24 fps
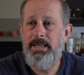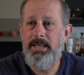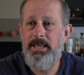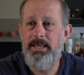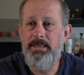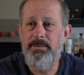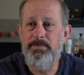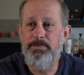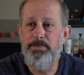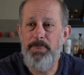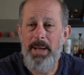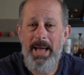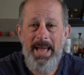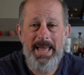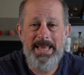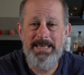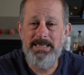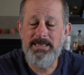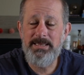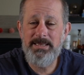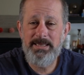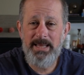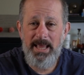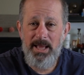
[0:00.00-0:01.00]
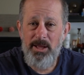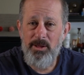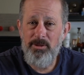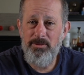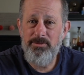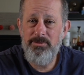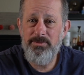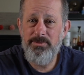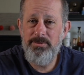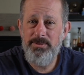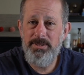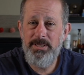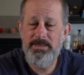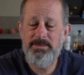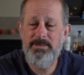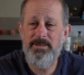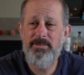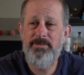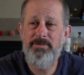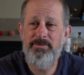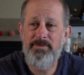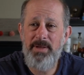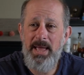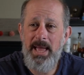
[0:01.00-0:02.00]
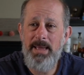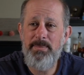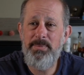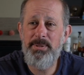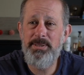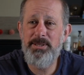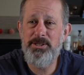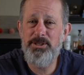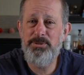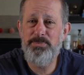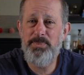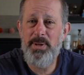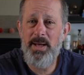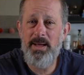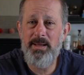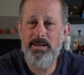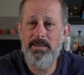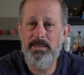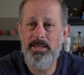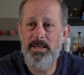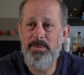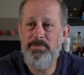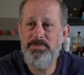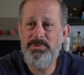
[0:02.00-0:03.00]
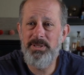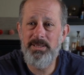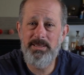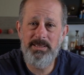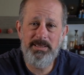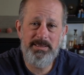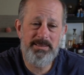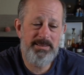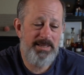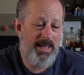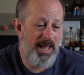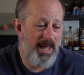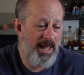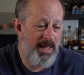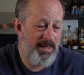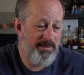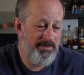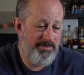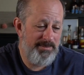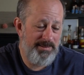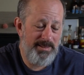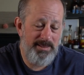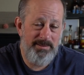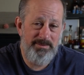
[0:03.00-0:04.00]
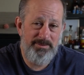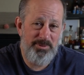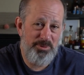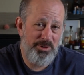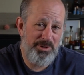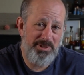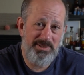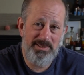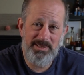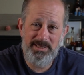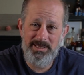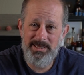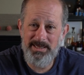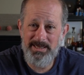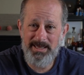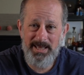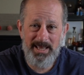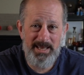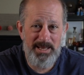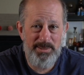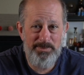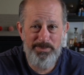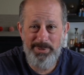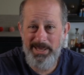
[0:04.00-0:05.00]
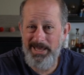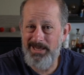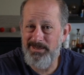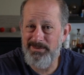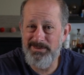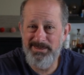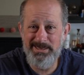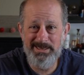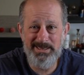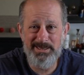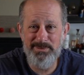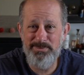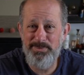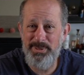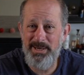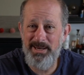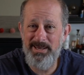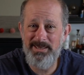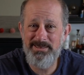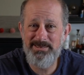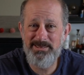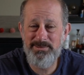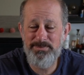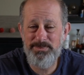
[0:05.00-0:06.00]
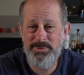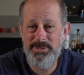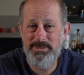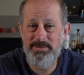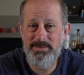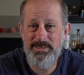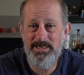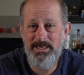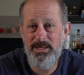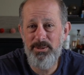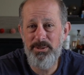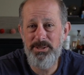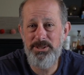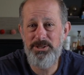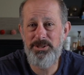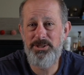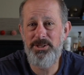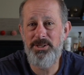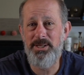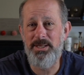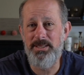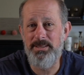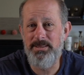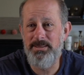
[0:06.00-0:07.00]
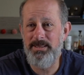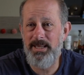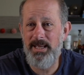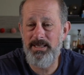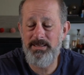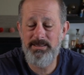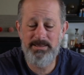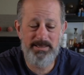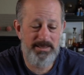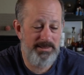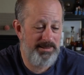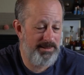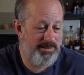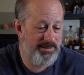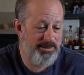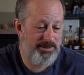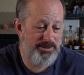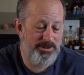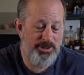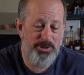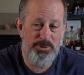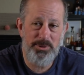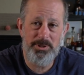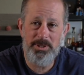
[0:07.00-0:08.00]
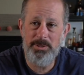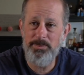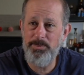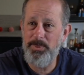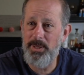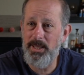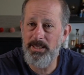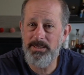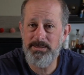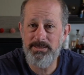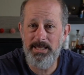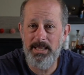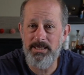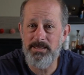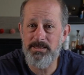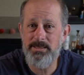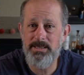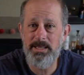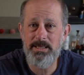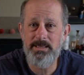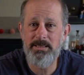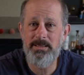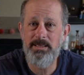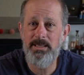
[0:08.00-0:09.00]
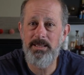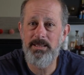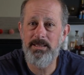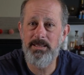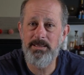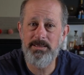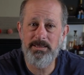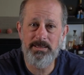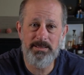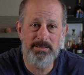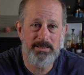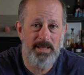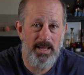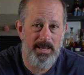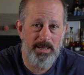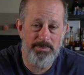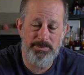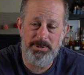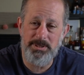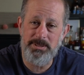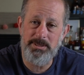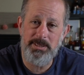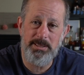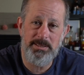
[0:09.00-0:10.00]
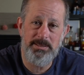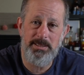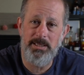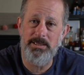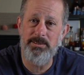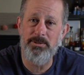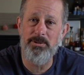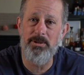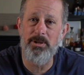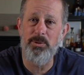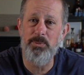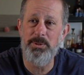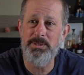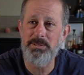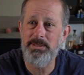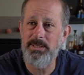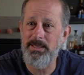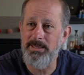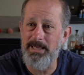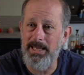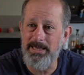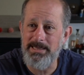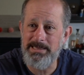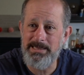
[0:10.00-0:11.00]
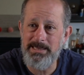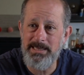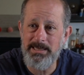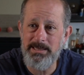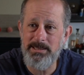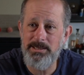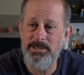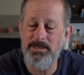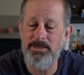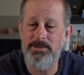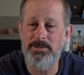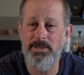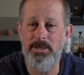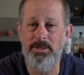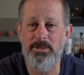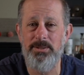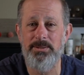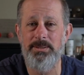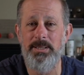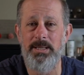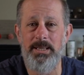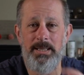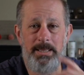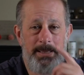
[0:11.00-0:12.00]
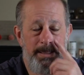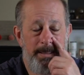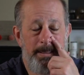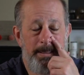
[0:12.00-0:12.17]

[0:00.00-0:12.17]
And by itself, it's a fabulous bottle. Up to this guy, unfortunately, it kind of paled in comparison, but you know, it should. This is $200, that's 60. This has got up to 16-year-old whiskey, that's 6 years old.